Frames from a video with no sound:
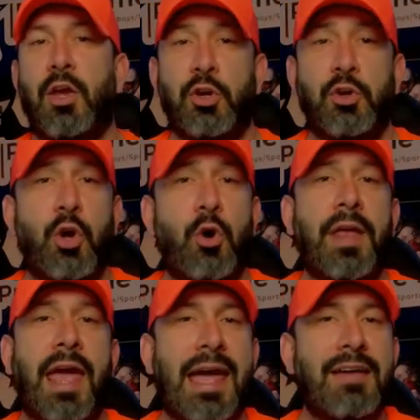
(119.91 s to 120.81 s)
You don't
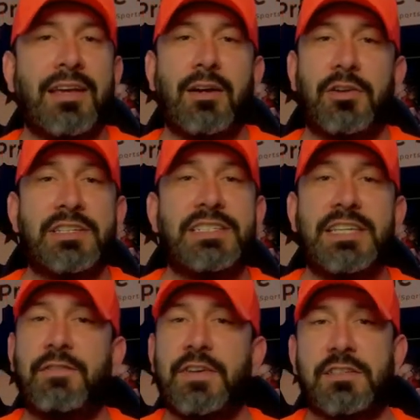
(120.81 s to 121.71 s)
have that on the
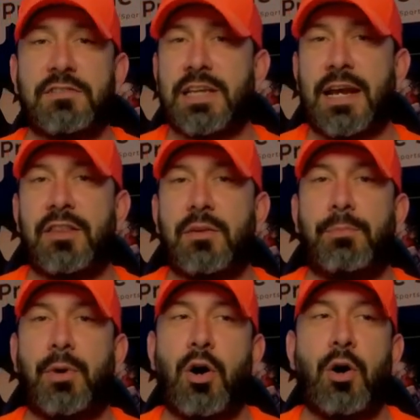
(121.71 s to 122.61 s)
defensive side of the
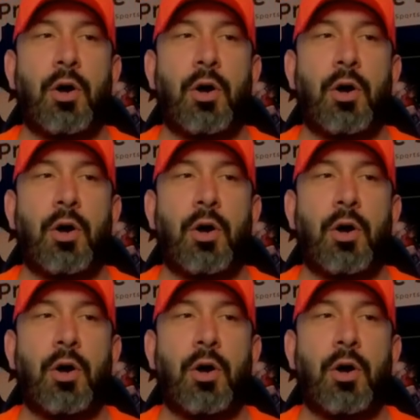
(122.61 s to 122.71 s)
ball.